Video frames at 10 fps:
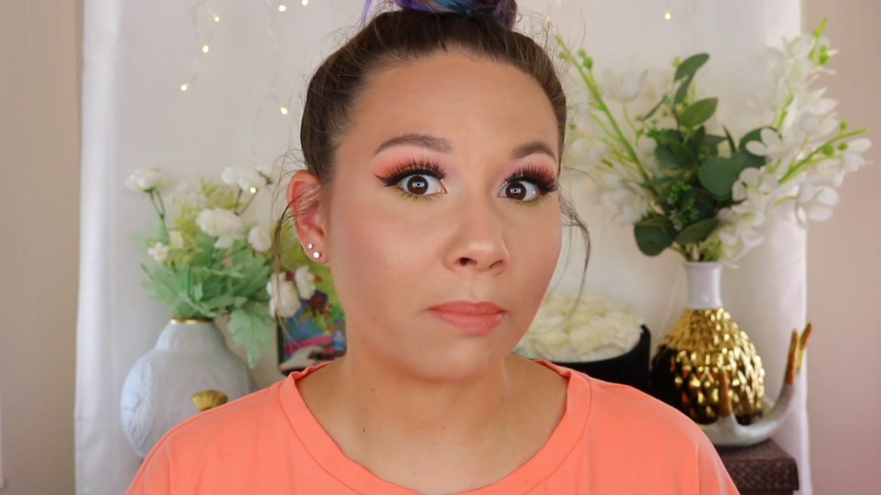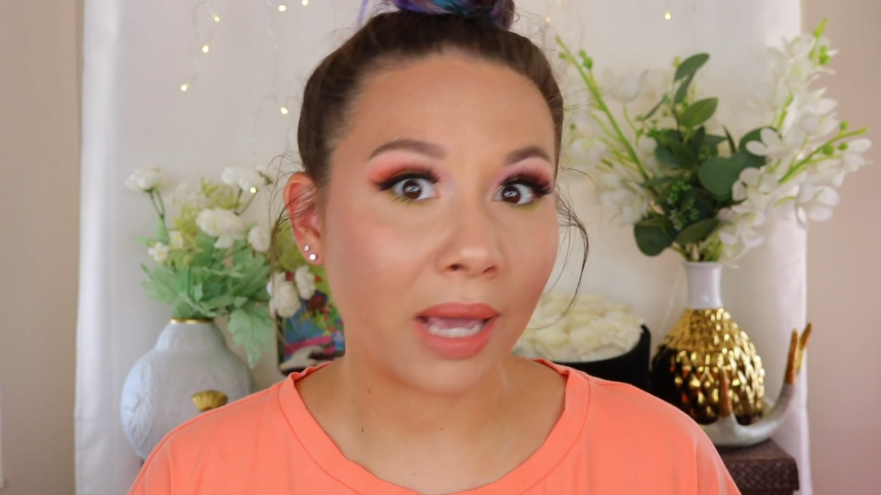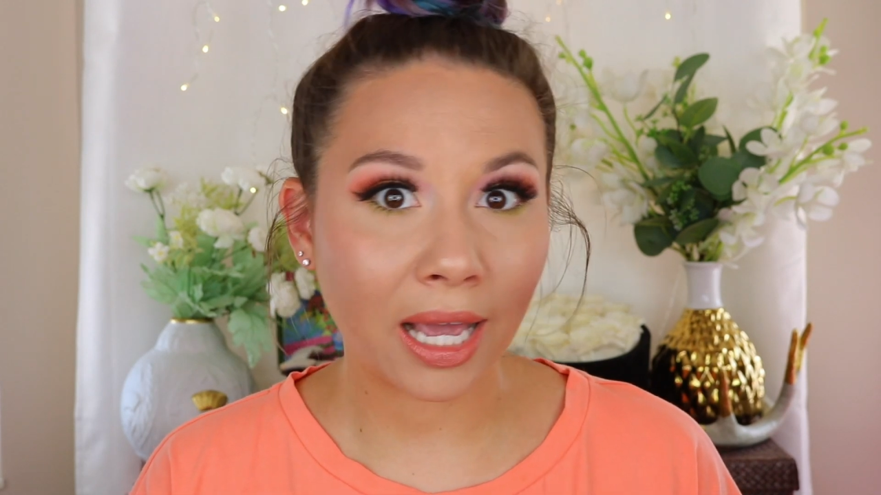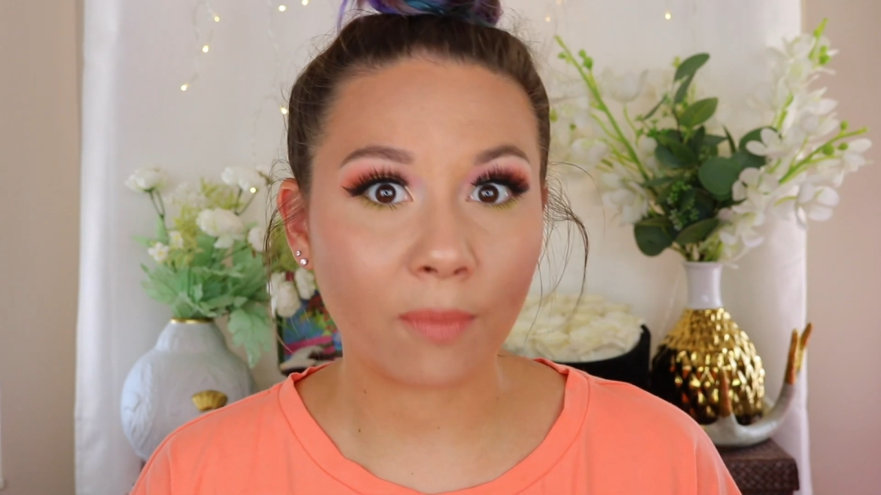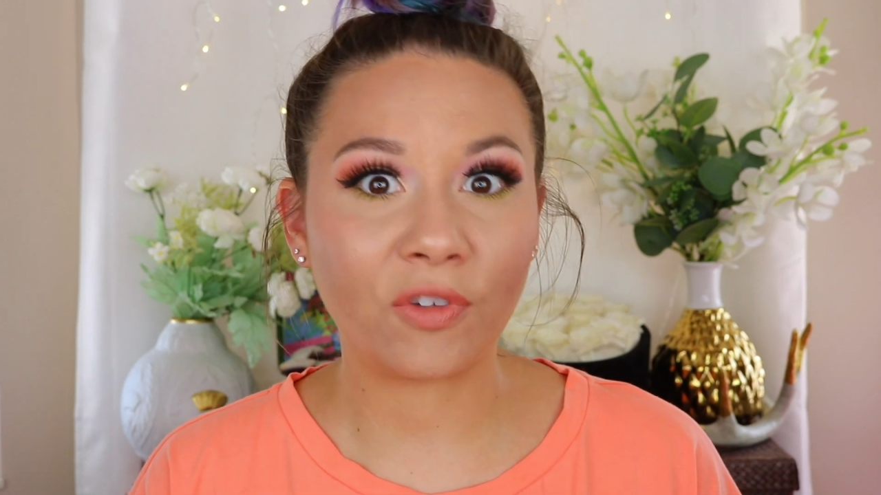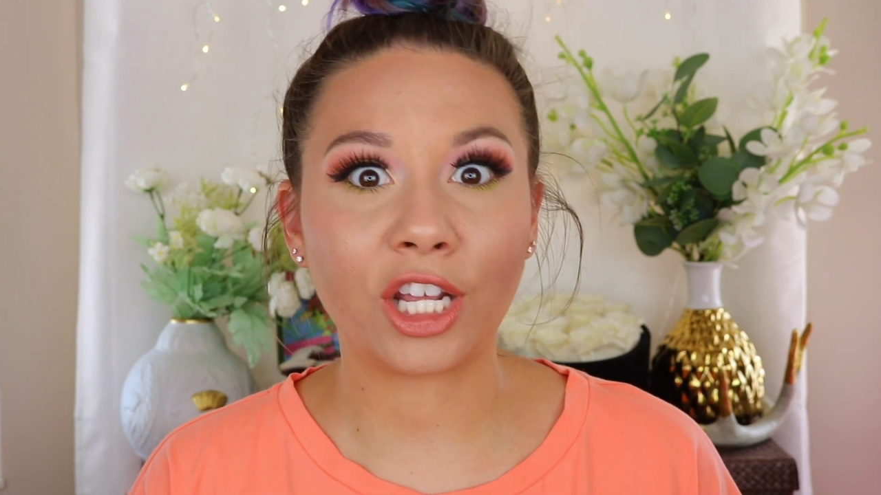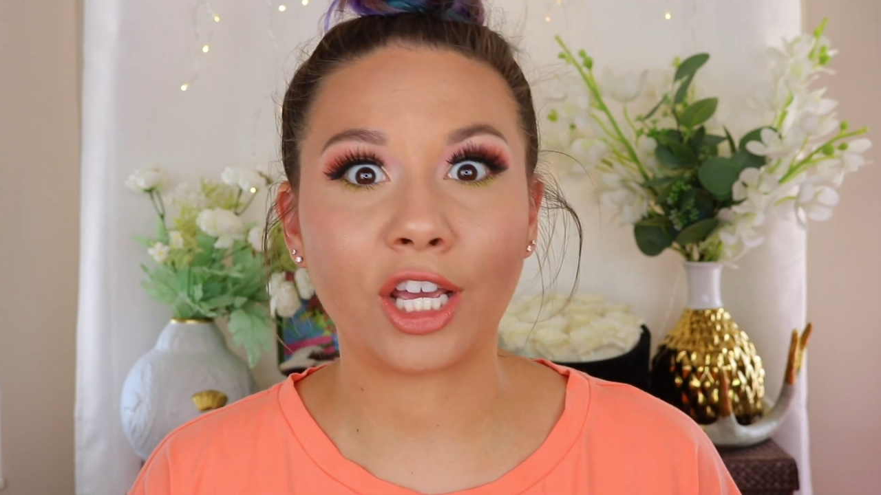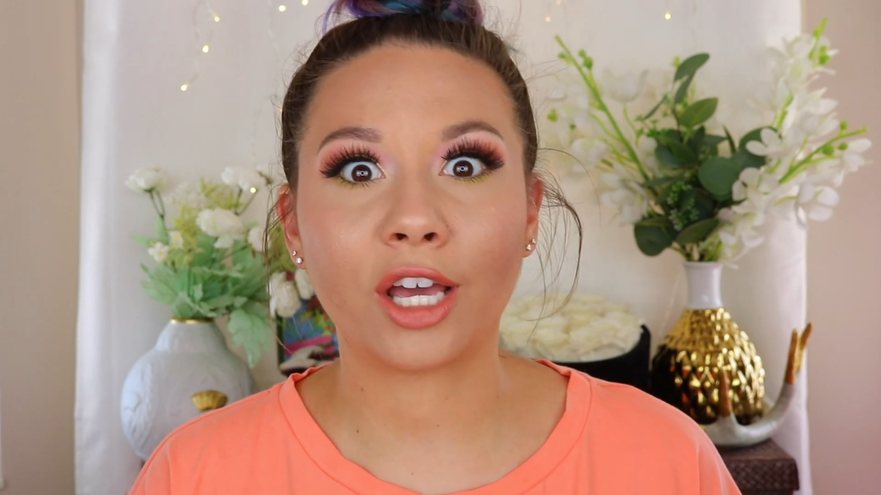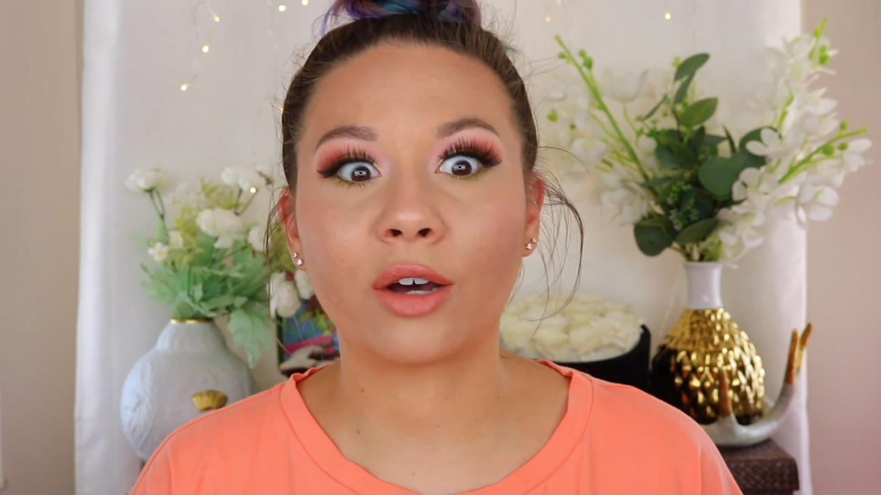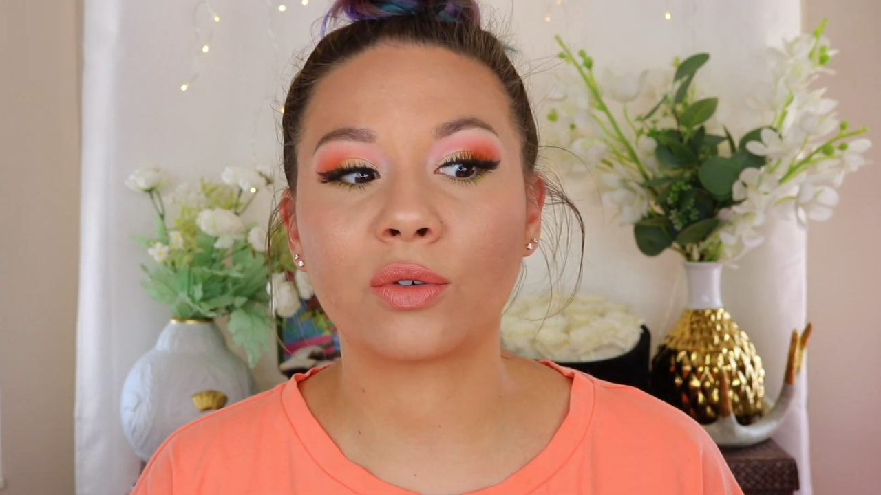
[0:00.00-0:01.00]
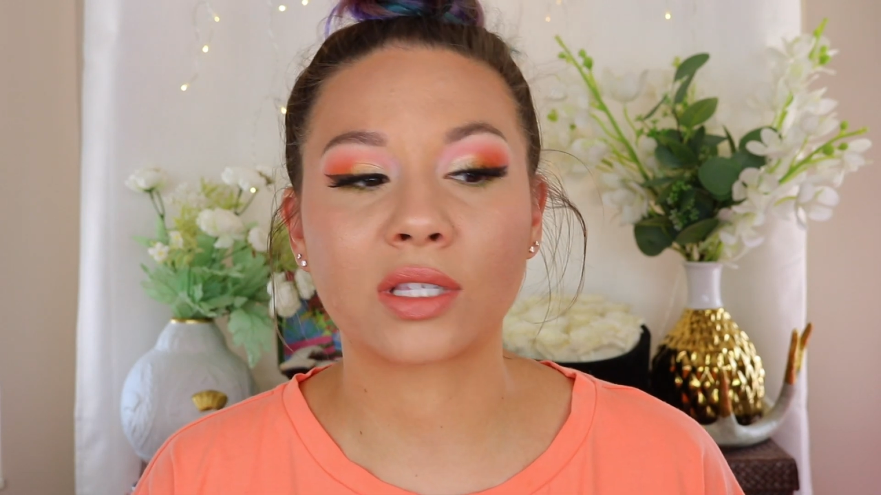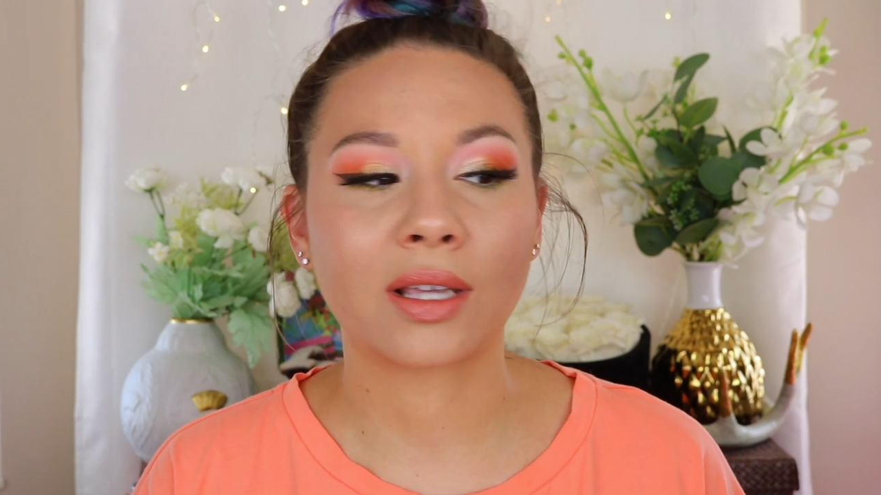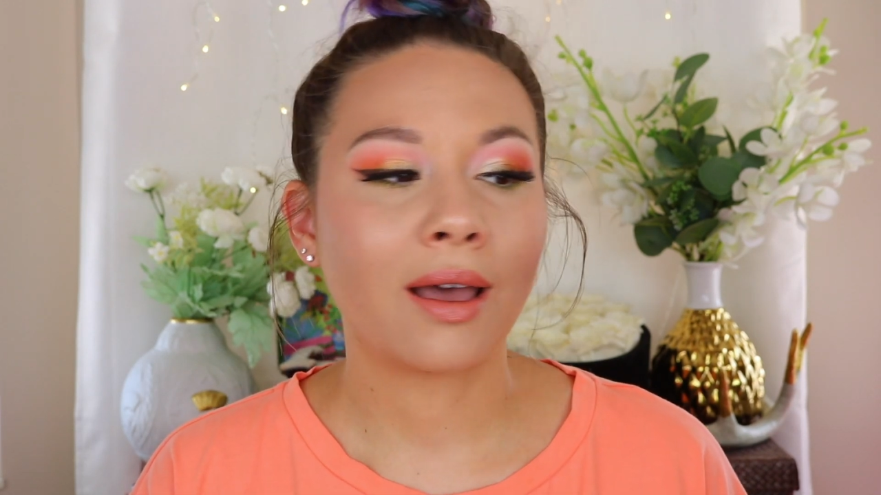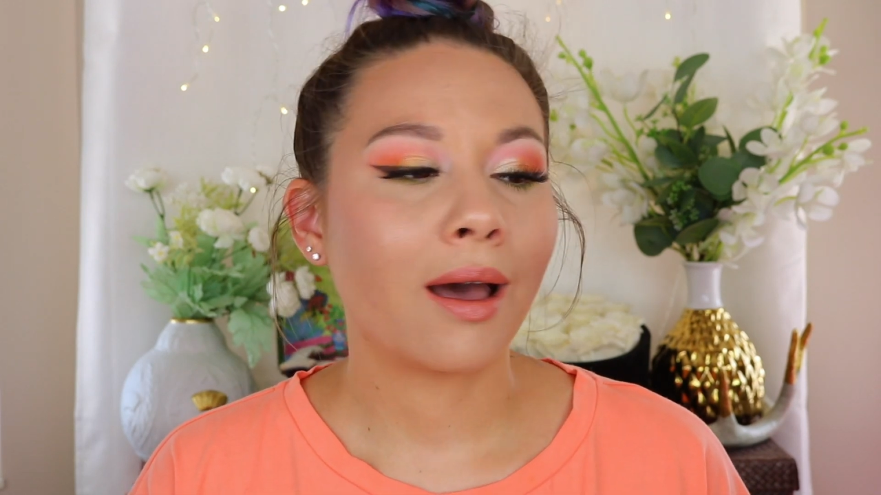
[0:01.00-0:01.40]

makeup videos,